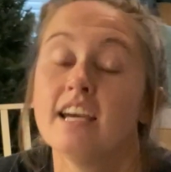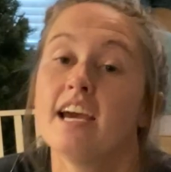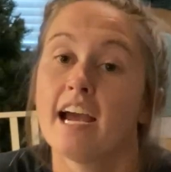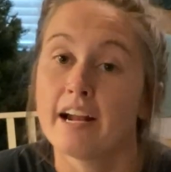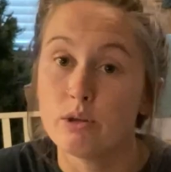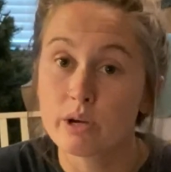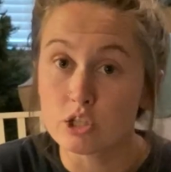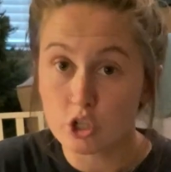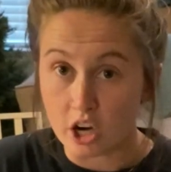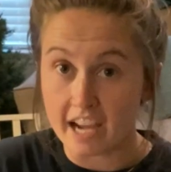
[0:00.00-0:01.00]
and you can
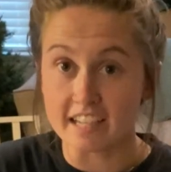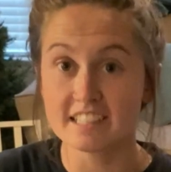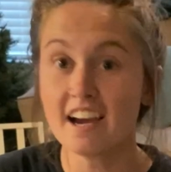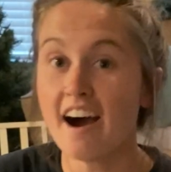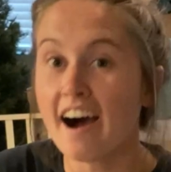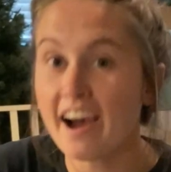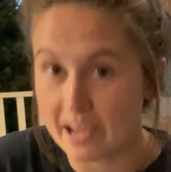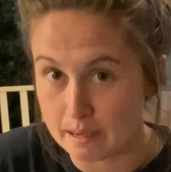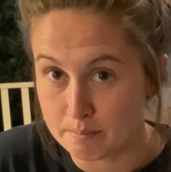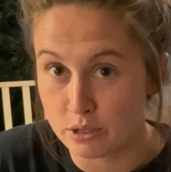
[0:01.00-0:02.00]
try and
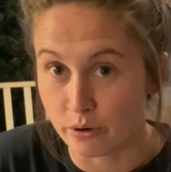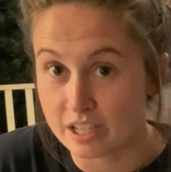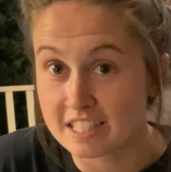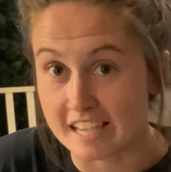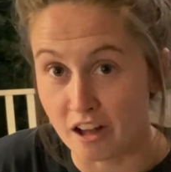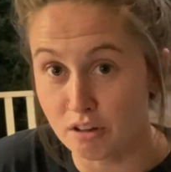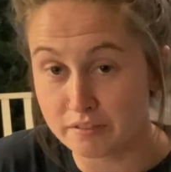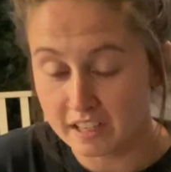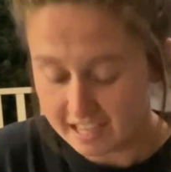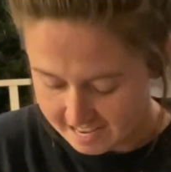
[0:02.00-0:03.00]
time yourself
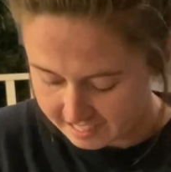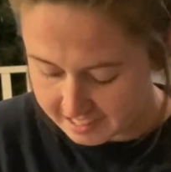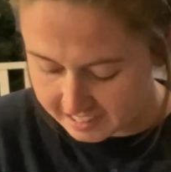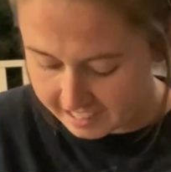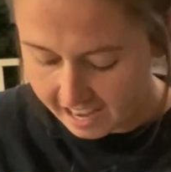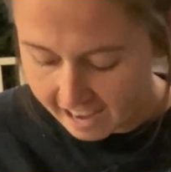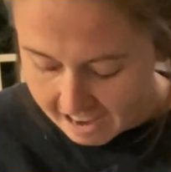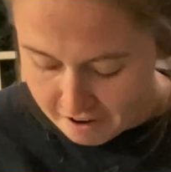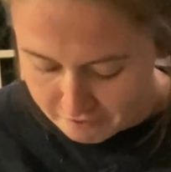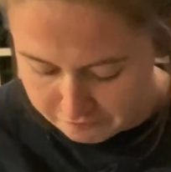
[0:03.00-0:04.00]
to see
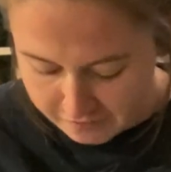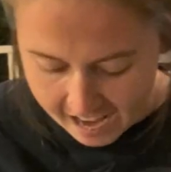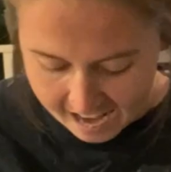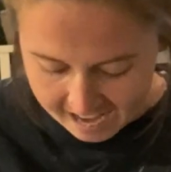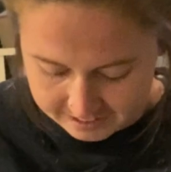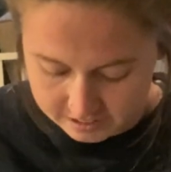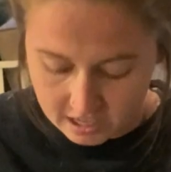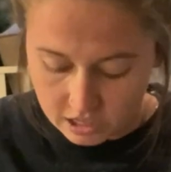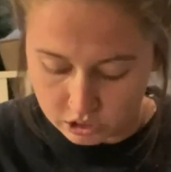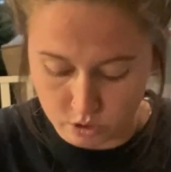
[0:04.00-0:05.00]
how fast
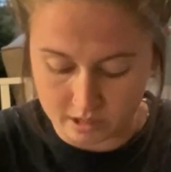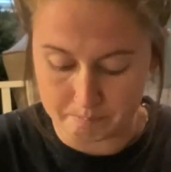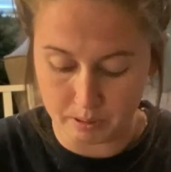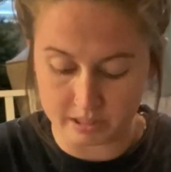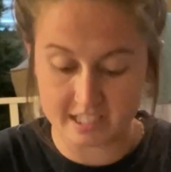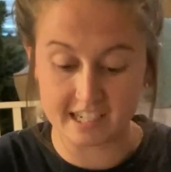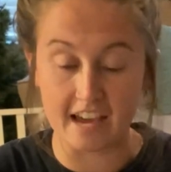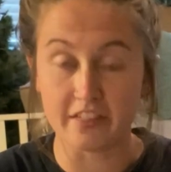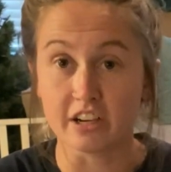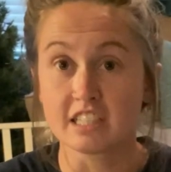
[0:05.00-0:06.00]
you can put
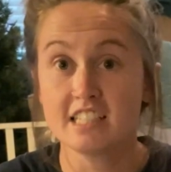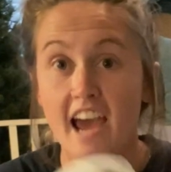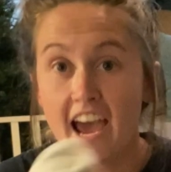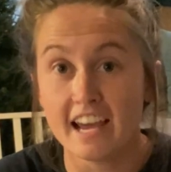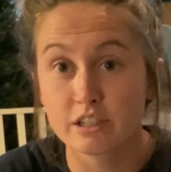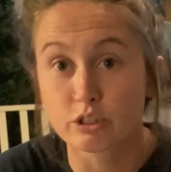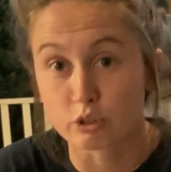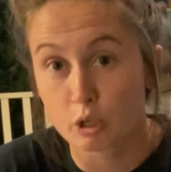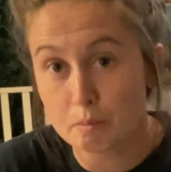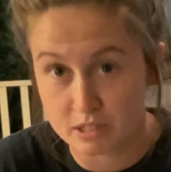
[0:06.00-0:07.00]
together 10
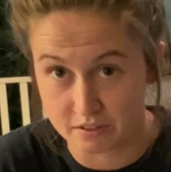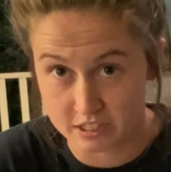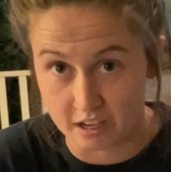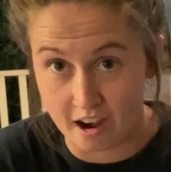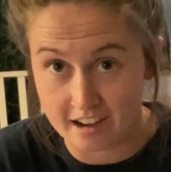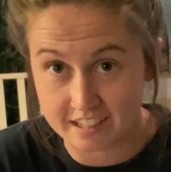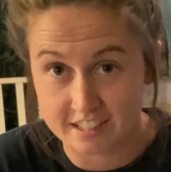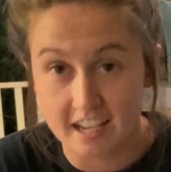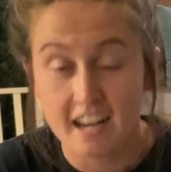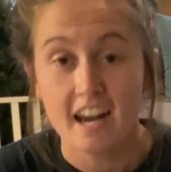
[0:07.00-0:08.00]
groups of socks
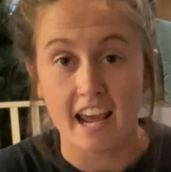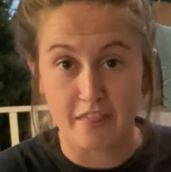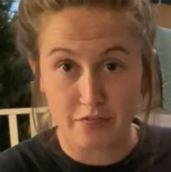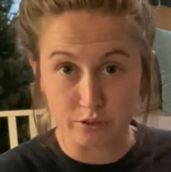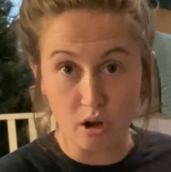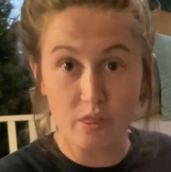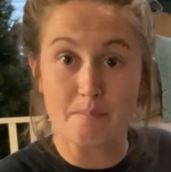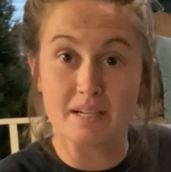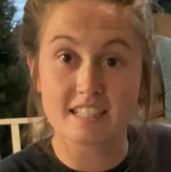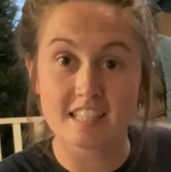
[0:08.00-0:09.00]
and throw them
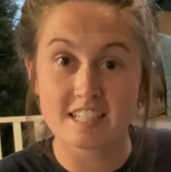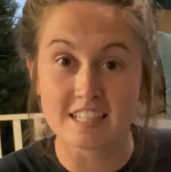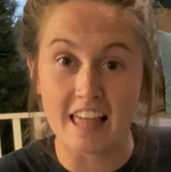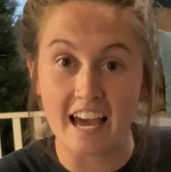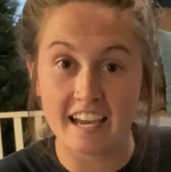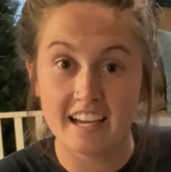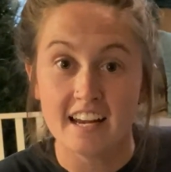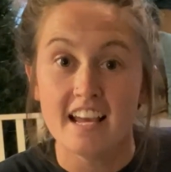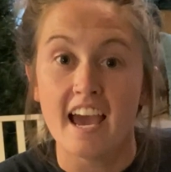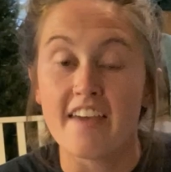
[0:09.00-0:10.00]
into the sleigh.
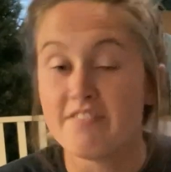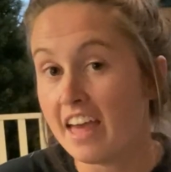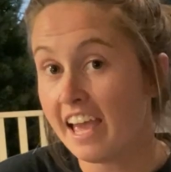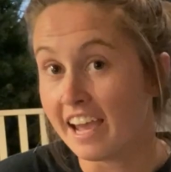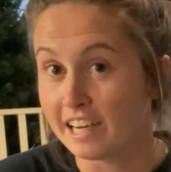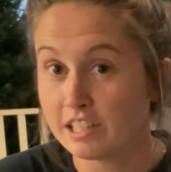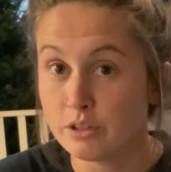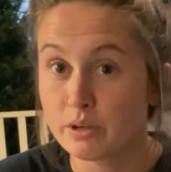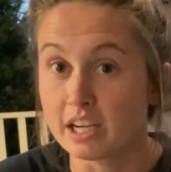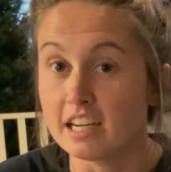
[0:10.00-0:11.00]
And then you
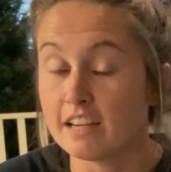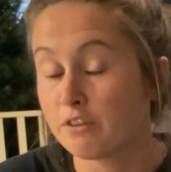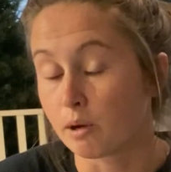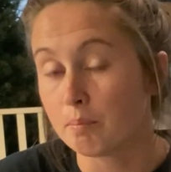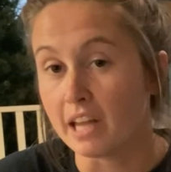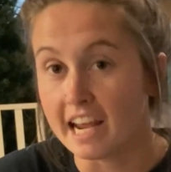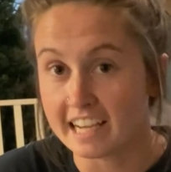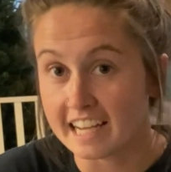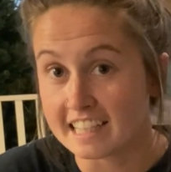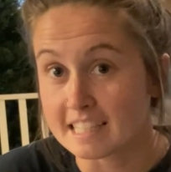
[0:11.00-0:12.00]
can, if you're playing
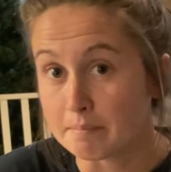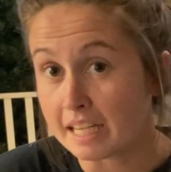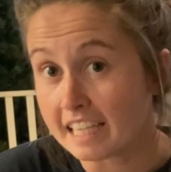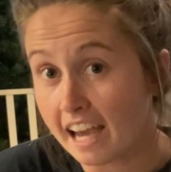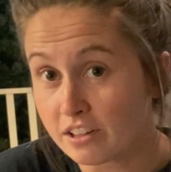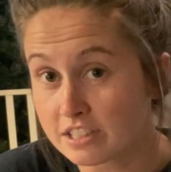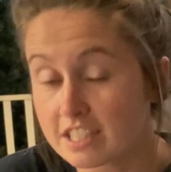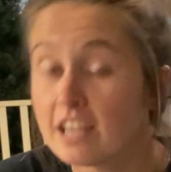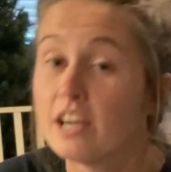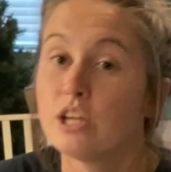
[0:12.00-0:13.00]
against somebody else,
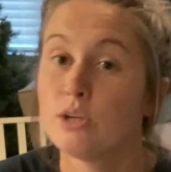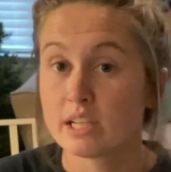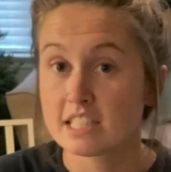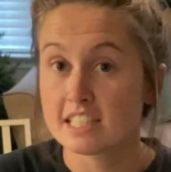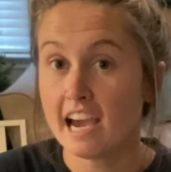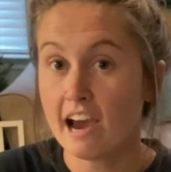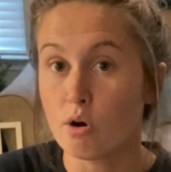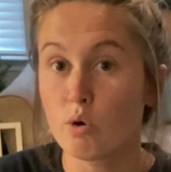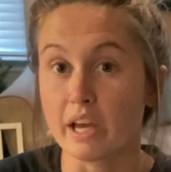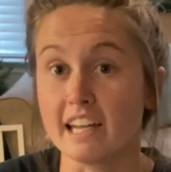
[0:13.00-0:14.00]
you can see how
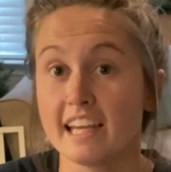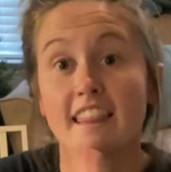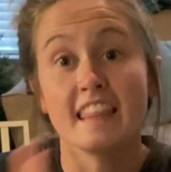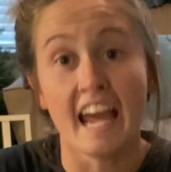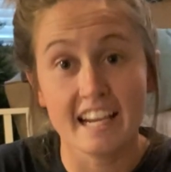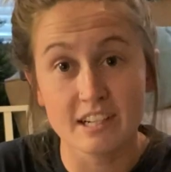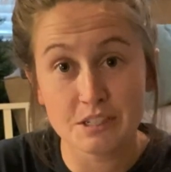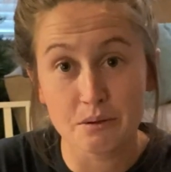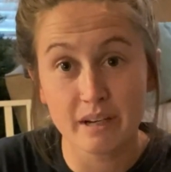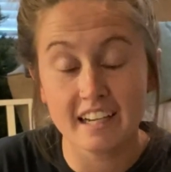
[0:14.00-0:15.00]
quickly they can do it,